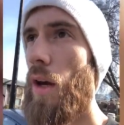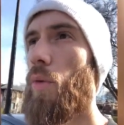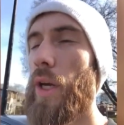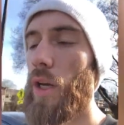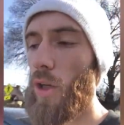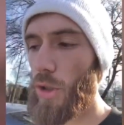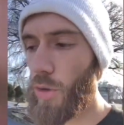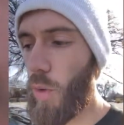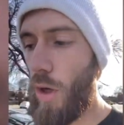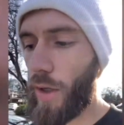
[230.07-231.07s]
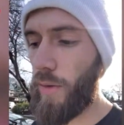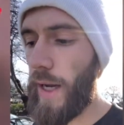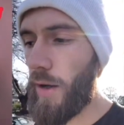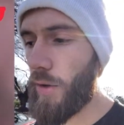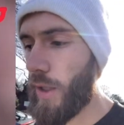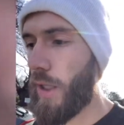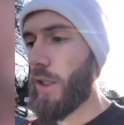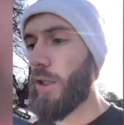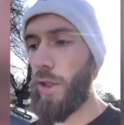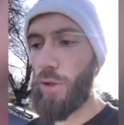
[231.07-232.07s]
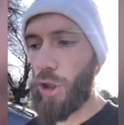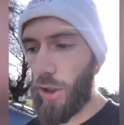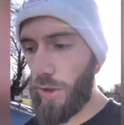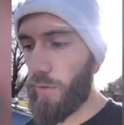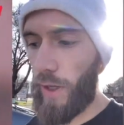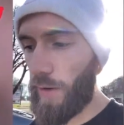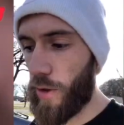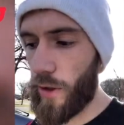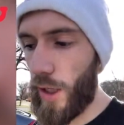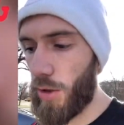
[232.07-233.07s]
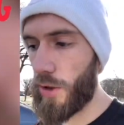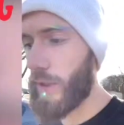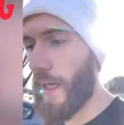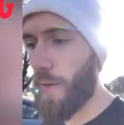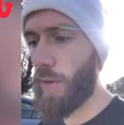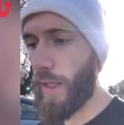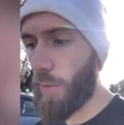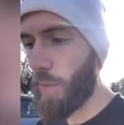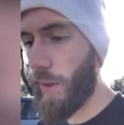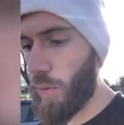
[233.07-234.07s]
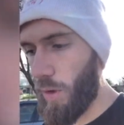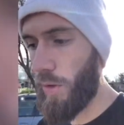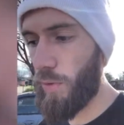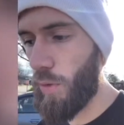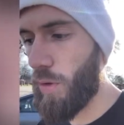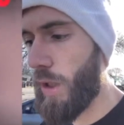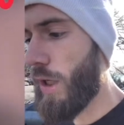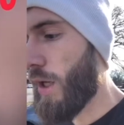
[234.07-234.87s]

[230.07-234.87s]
We could all just walk around, charging $500 an hour. That would be wonderful.